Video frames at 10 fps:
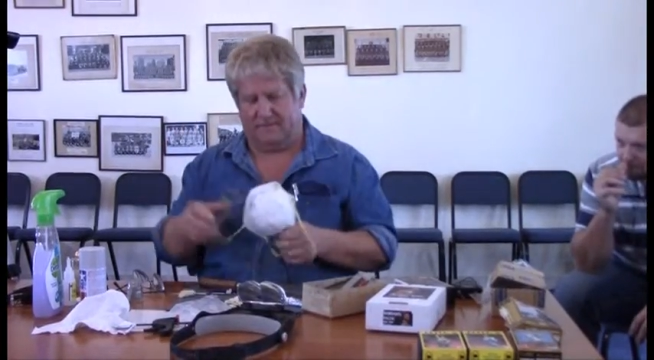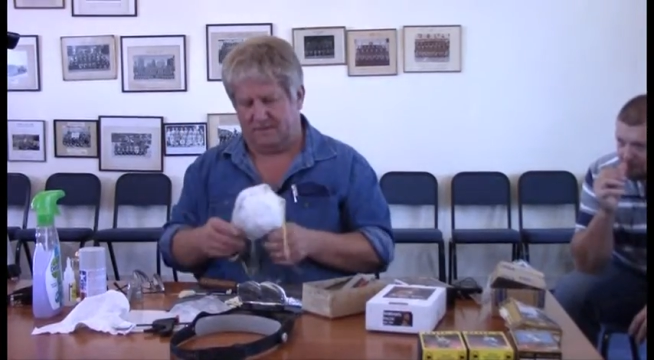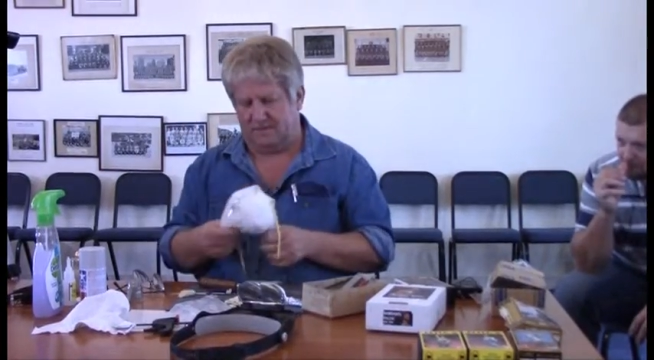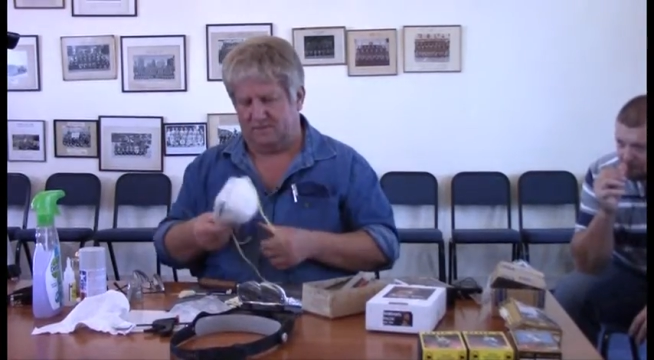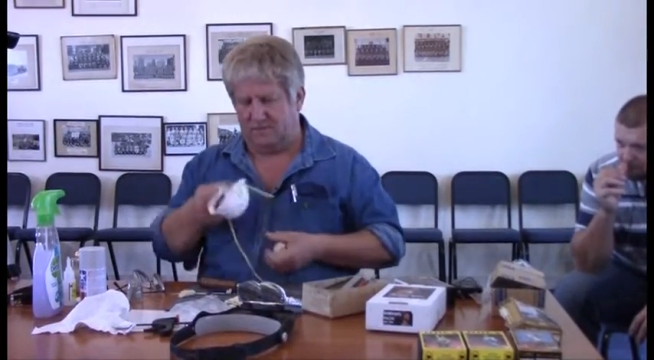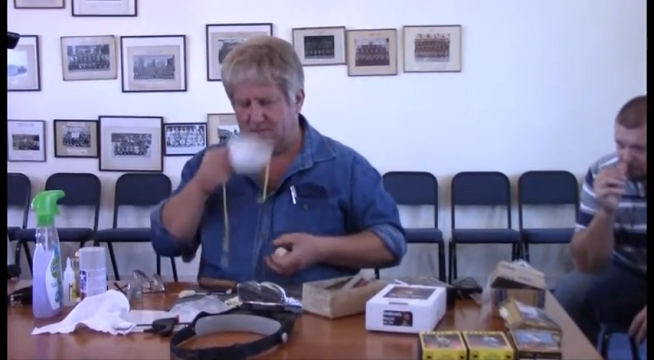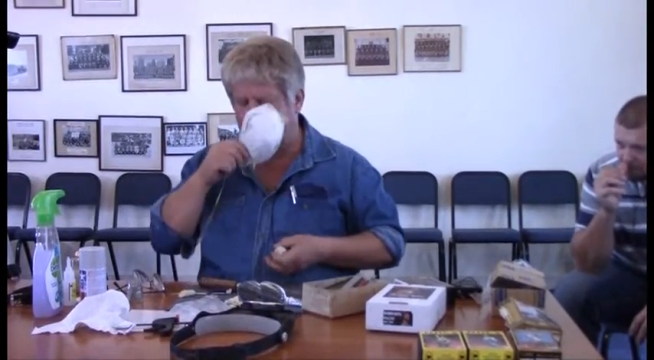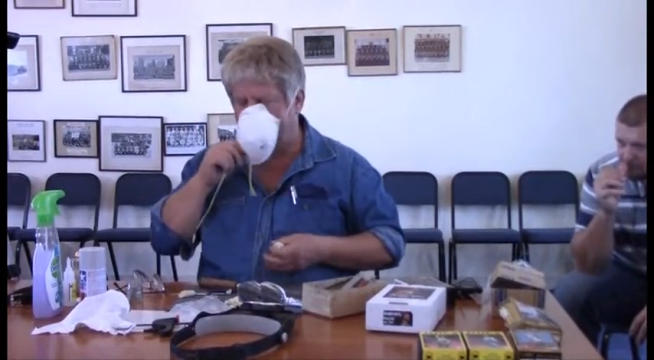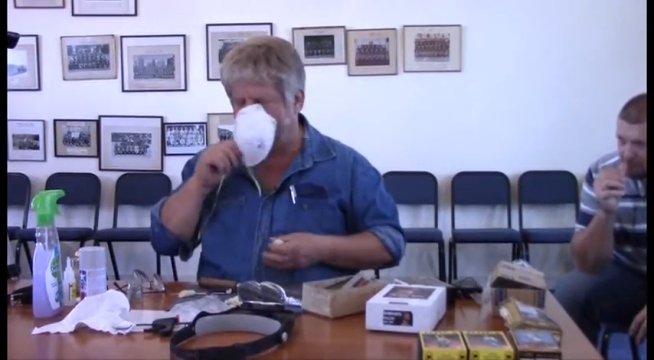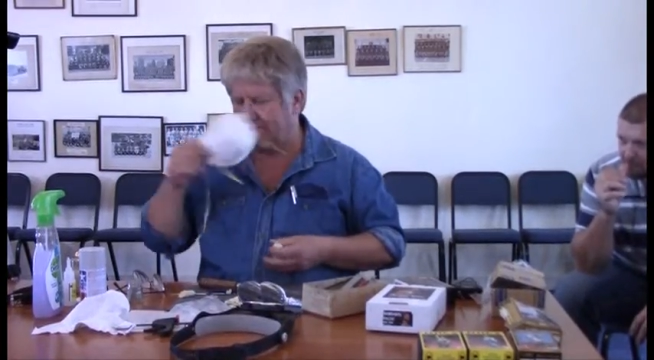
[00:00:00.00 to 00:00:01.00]
doesn't work anymore.
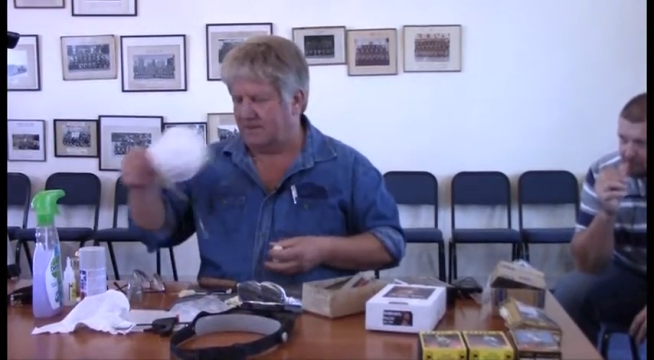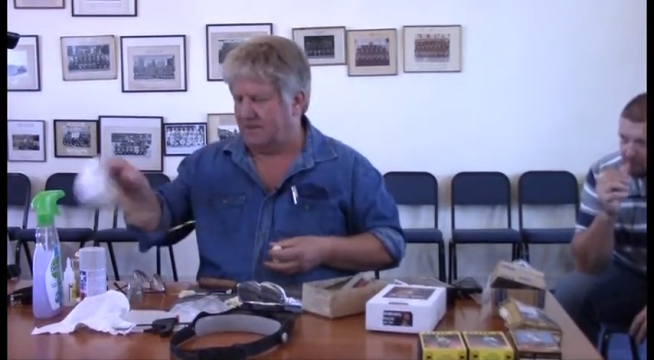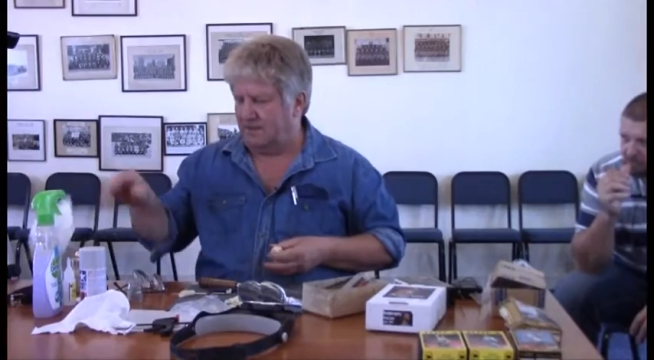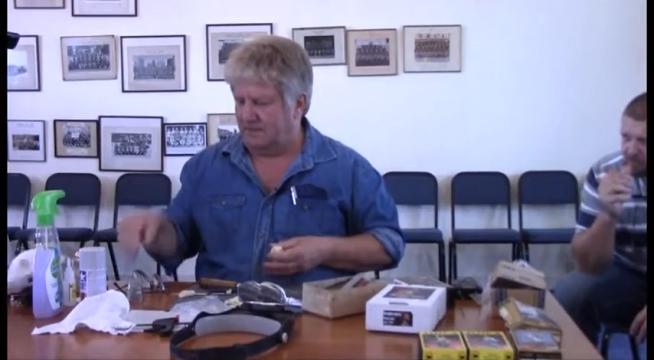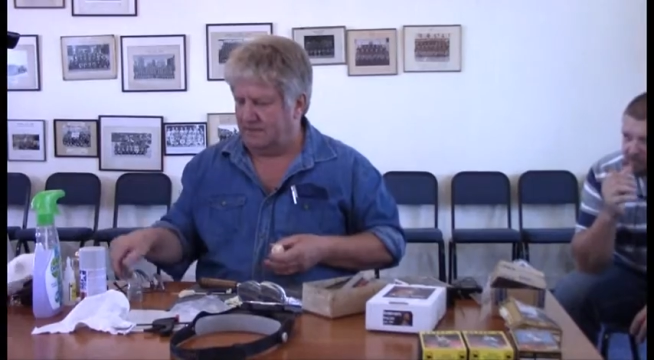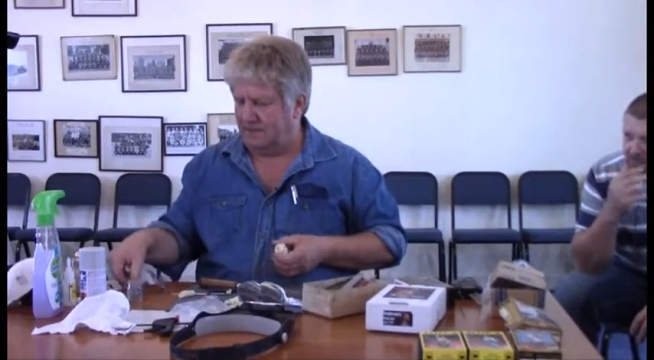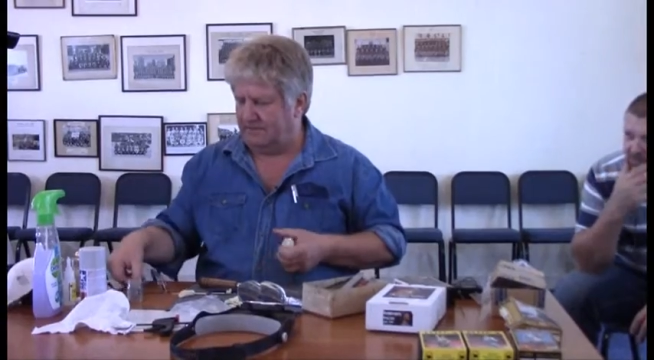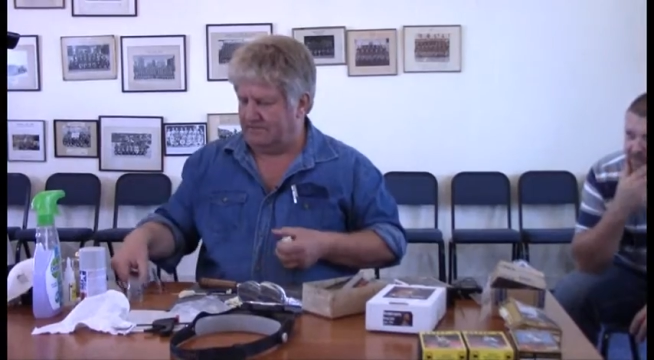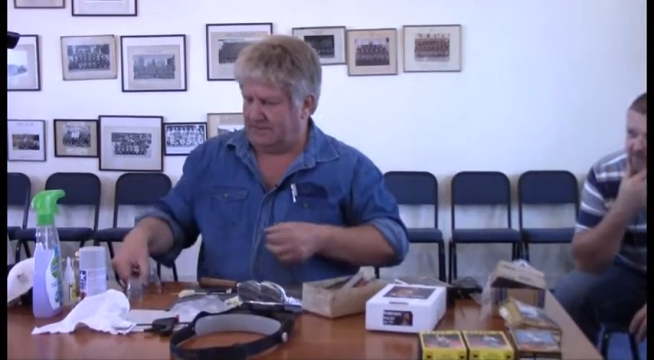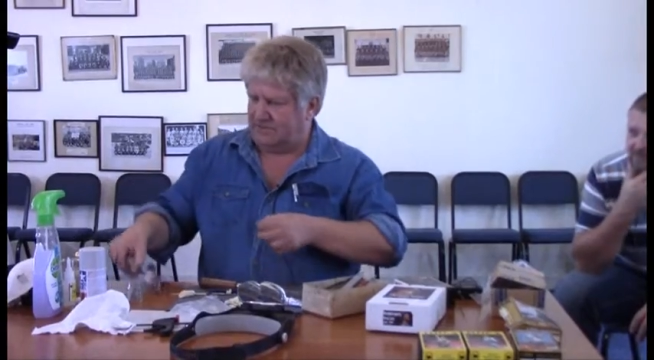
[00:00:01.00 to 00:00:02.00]
Okay,
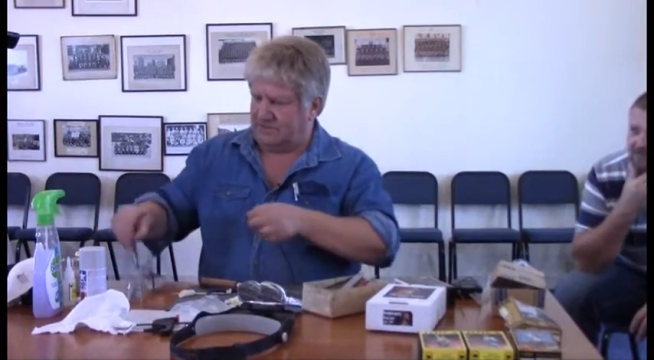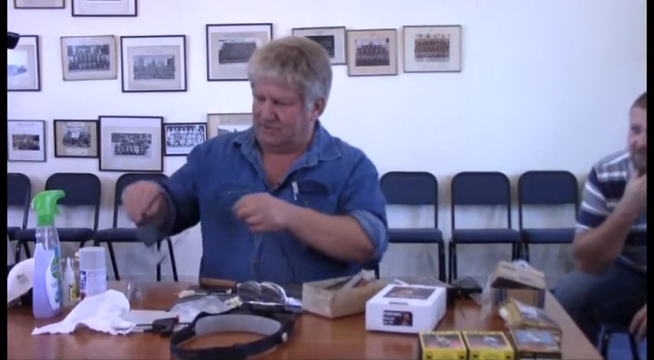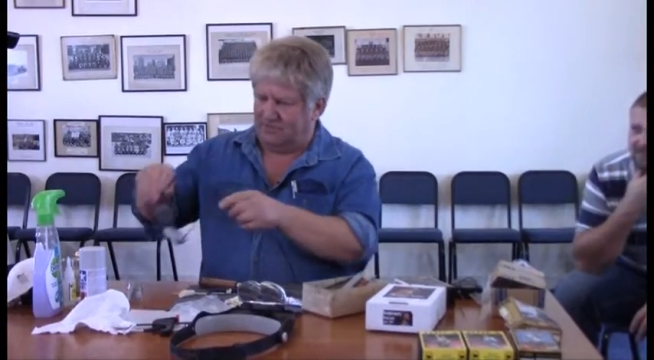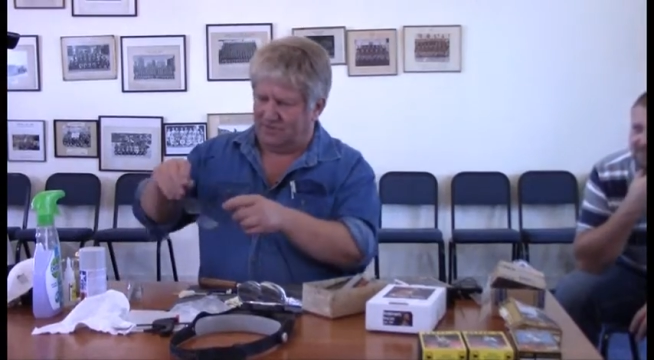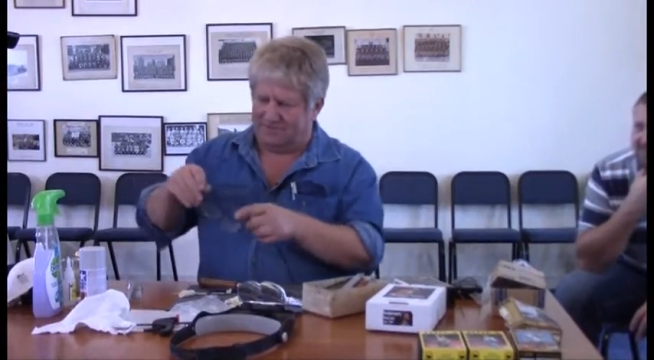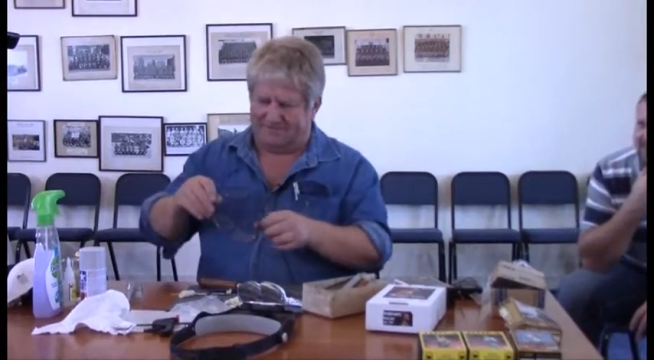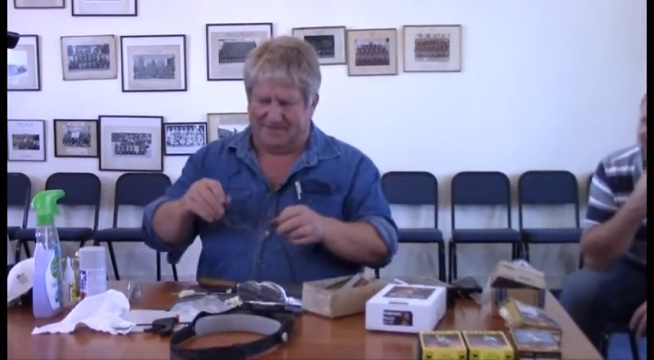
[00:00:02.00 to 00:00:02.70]
that was a cheap mask.